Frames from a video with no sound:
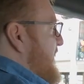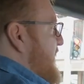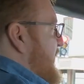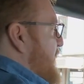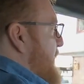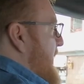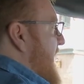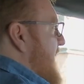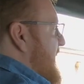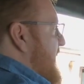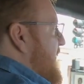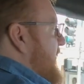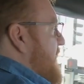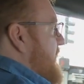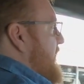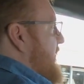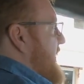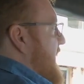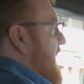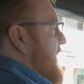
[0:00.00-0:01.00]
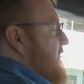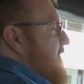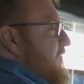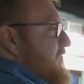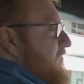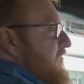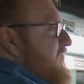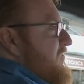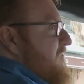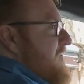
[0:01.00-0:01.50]
spec, you're looking
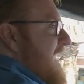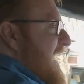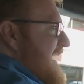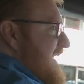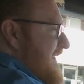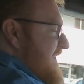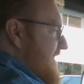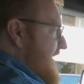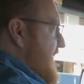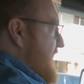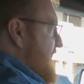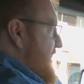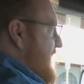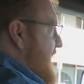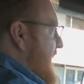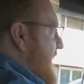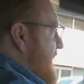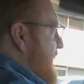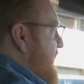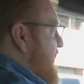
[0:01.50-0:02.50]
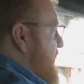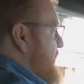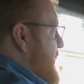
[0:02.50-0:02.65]
closer to $80,000,